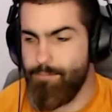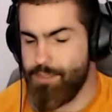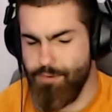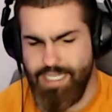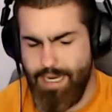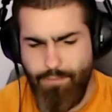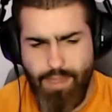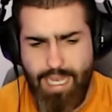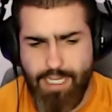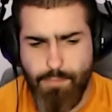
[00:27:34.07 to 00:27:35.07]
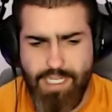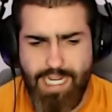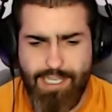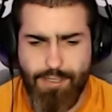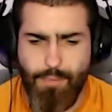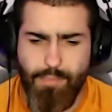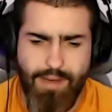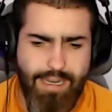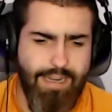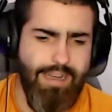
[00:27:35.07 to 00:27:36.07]
So he definitely has potential,
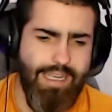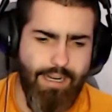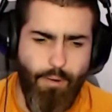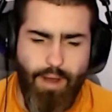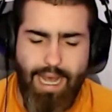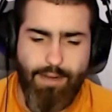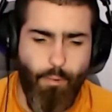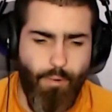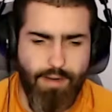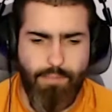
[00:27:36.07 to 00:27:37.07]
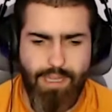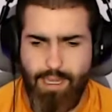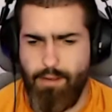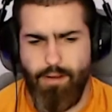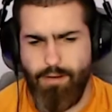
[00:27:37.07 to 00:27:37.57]
but, I don't want to be like,